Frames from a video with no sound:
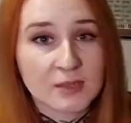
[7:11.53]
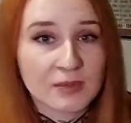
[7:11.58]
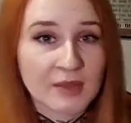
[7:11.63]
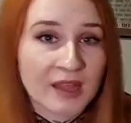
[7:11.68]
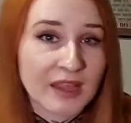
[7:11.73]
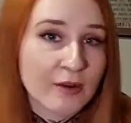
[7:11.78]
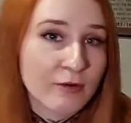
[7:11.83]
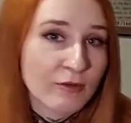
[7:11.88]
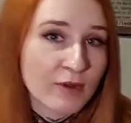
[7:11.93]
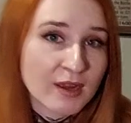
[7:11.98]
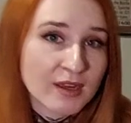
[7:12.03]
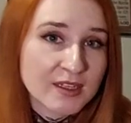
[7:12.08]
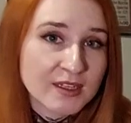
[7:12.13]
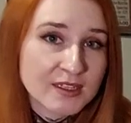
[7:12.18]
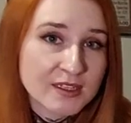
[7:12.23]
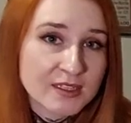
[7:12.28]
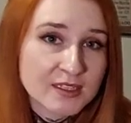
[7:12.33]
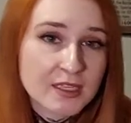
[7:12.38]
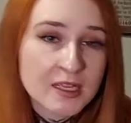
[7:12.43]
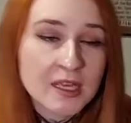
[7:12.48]
playing
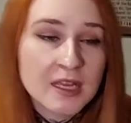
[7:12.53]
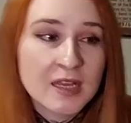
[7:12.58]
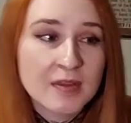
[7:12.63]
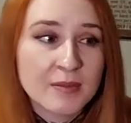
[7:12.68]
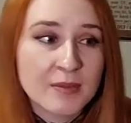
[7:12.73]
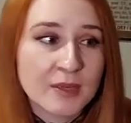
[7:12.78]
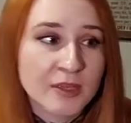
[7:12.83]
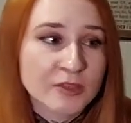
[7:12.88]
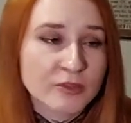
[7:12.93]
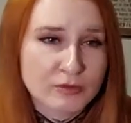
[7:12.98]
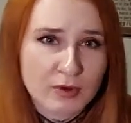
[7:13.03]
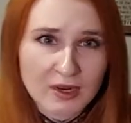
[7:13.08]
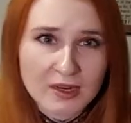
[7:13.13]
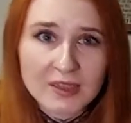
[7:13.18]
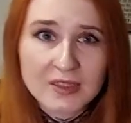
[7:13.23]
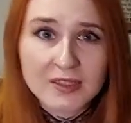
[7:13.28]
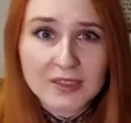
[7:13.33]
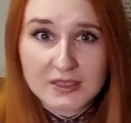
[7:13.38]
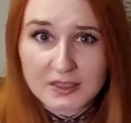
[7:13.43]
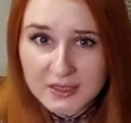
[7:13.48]
Grandis, because
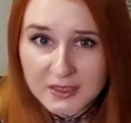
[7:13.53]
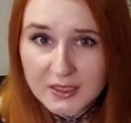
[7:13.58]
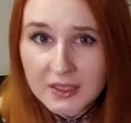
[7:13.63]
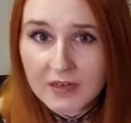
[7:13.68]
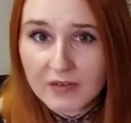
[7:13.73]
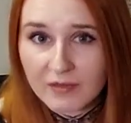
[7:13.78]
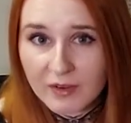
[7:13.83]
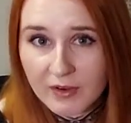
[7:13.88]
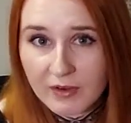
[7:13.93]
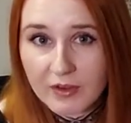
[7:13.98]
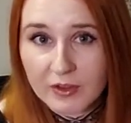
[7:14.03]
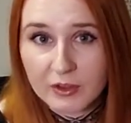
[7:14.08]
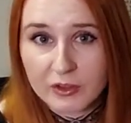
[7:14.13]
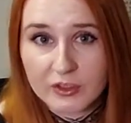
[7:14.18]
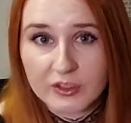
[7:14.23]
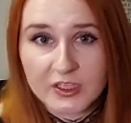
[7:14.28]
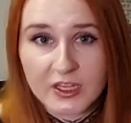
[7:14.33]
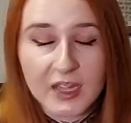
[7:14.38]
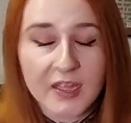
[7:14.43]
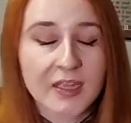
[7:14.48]
Grandis is still a very
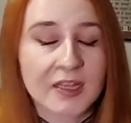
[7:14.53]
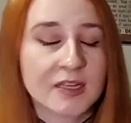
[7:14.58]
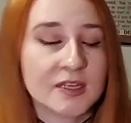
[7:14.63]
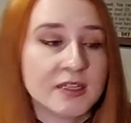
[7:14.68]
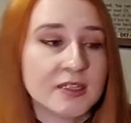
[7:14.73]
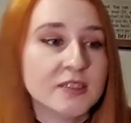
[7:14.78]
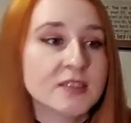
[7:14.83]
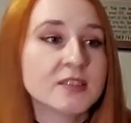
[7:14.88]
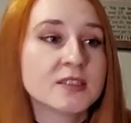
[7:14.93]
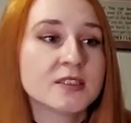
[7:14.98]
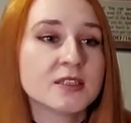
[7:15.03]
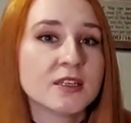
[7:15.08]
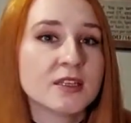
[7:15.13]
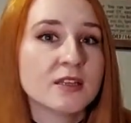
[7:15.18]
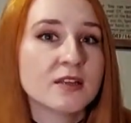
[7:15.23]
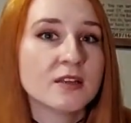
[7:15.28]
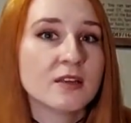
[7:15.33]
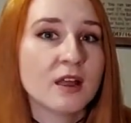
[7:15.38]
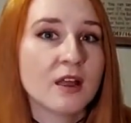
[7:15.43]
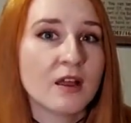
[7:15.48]
good deck, and it is
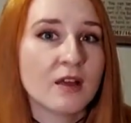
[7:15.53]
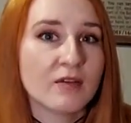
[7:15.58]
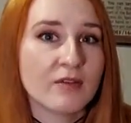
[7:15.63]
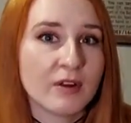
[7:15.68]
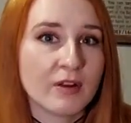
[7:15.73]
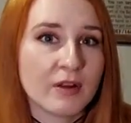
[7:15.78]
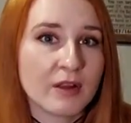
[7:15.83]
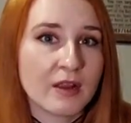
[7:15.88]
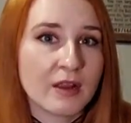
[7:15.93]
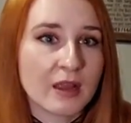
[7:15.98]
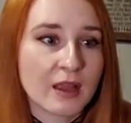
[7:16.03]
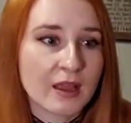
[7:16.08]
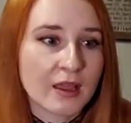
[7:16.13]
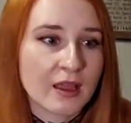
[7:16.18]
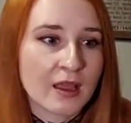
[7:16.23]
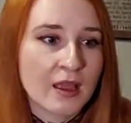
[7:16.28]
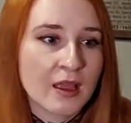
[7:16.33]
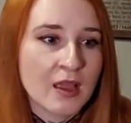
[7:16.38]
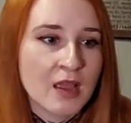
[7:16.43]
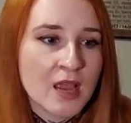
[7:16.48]
still a very
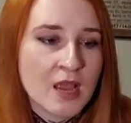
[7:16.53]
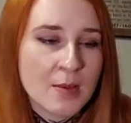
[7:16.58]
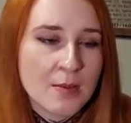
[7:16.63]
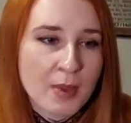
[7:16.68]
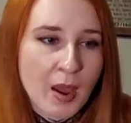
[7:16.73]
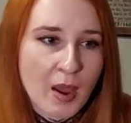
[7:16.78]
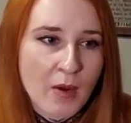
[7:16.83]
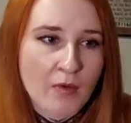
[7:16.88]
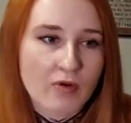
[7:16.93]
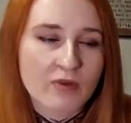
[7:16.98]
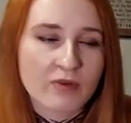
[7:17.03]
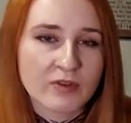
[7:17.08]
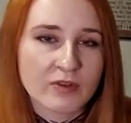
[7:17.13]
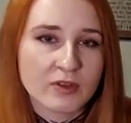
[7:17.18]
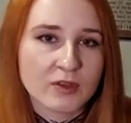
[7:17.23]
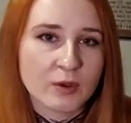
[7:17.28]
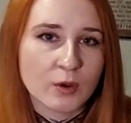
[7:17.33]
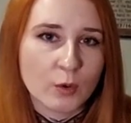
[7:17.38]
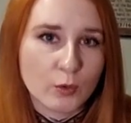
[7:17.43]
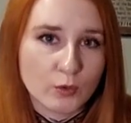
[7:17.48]

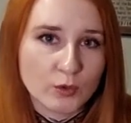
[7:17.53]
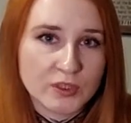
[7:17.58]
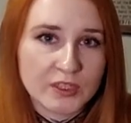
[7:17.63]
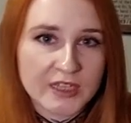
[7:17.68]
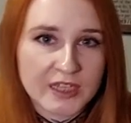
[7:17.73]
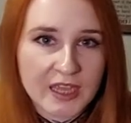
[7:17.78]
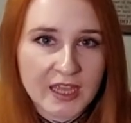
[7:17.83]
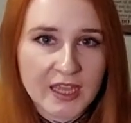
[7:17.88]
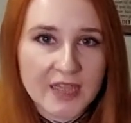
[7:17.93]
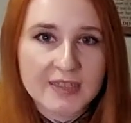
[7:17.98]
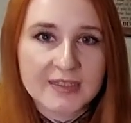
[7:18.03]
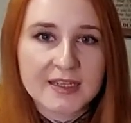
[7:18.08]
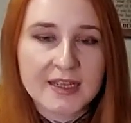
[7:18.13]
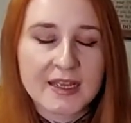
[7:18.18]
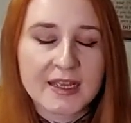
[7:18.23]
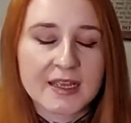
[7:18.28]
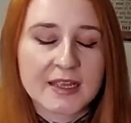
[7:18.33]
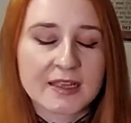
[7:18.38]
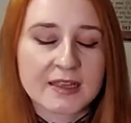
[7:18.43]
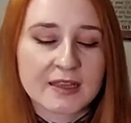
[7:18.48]
powerful OTK
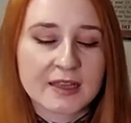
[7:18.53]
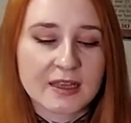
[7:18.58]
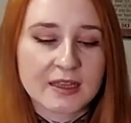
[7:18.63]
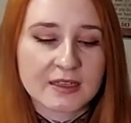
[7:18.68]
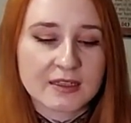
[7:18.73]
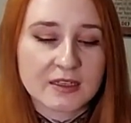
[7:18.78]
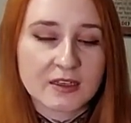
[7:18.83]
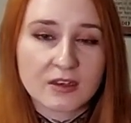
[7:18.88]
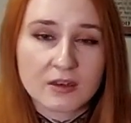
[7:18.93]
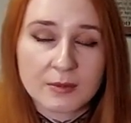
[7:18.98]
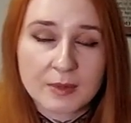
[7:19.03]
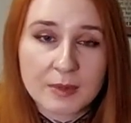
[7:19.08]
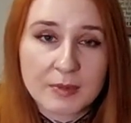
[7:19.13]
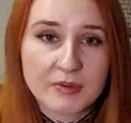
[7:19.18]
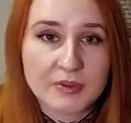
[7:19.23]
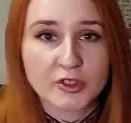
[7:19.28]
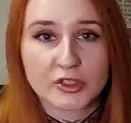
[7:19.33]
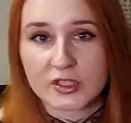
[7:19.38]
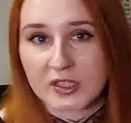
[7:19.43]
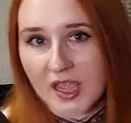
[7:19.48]
deck that a lot of people
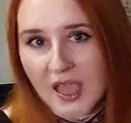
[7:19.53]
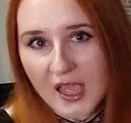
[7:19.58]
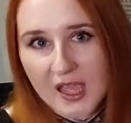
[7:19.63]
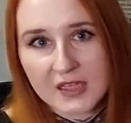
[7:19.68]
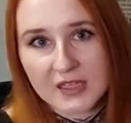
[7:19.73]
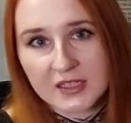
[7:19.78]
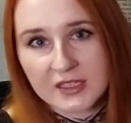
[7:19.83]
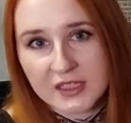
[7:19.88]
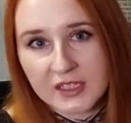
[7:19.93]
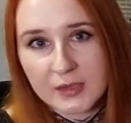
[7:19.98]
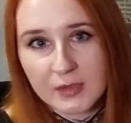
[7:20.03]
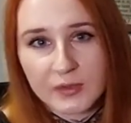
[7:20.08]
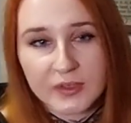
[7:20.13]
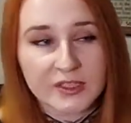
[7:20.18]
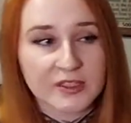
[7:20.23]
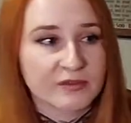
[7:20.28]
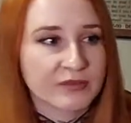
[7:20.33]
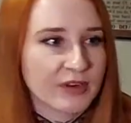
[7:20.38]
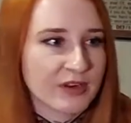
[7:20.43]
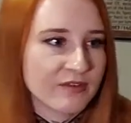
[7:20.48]
just can't deal with.
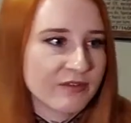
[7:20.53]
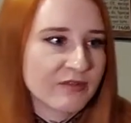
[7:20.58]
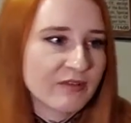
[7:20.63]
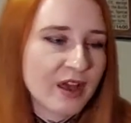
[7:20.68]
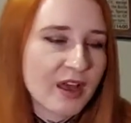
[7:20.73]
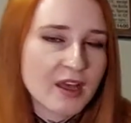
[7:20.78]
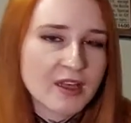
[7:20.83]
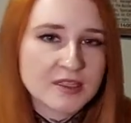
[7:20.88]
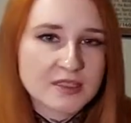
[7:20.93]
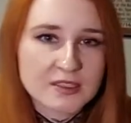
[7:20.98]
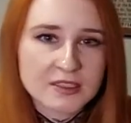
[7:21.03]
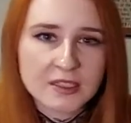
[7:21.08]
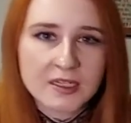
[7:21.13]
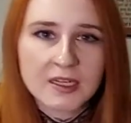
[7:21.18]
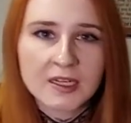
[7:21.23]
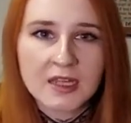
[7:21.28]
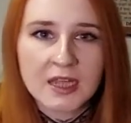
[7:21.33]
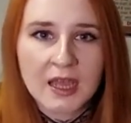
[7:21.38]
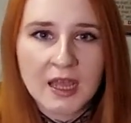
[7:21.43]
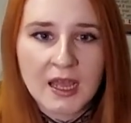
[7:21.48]
It's very fast
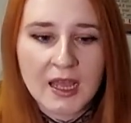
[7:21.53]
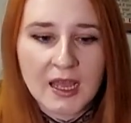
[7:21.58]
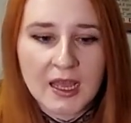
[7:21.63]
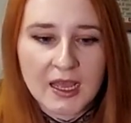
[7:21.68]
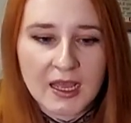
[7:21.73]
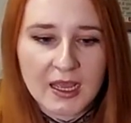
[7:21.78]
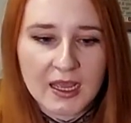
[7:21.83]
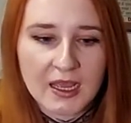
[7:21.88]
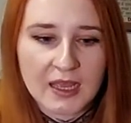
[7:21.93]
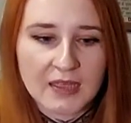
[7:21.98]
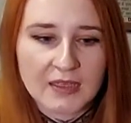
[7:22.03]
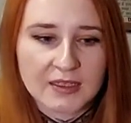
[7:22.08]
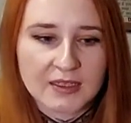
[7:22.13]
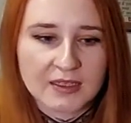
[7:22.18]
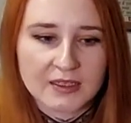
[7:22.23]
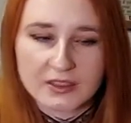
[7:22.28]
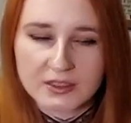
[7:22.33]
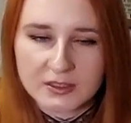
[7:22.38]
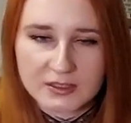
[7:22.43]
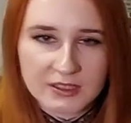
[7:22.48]
and
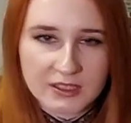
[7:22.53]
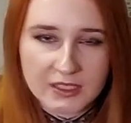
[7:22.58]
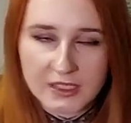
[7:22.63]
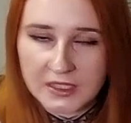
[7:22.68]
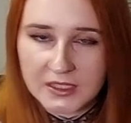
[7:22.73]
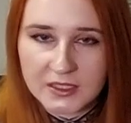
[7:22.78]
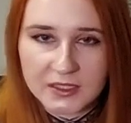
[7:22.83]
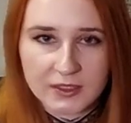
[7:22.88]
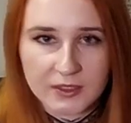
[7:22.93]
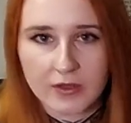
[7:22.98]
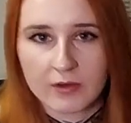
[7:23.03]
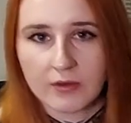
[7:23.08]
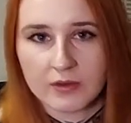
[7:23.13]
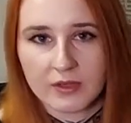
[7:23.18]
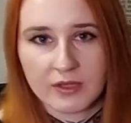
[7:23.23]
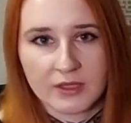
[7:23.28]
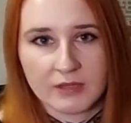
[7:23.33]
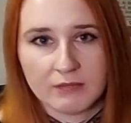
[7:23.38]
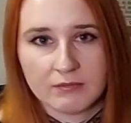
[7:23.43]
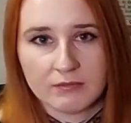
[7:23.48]
it just deletes
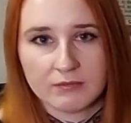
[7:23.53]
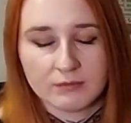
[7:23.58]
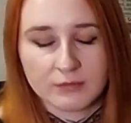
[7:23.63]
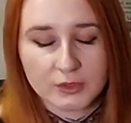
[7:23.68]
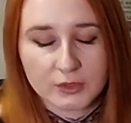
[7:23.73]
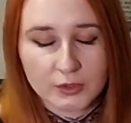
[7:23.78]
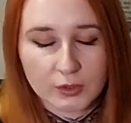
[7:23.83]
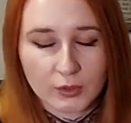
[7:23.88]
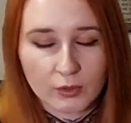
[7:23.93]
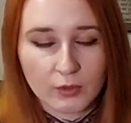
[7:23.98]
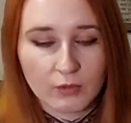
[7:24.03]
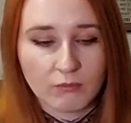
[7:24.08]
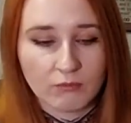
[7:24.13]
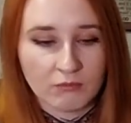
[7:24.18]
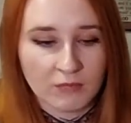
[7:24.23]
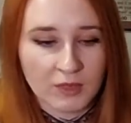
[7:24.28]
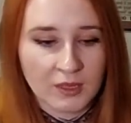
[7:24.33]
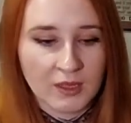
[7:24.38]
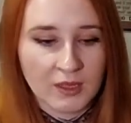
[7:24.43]
security. So